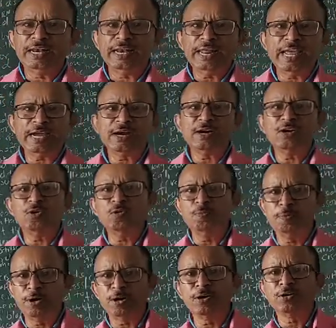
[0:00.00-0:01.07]
lac
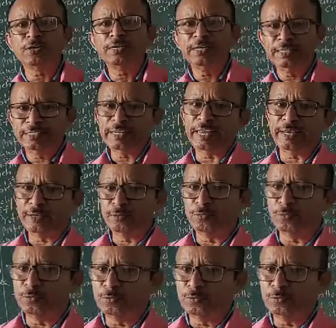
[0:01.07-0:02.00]
operon. Thank you.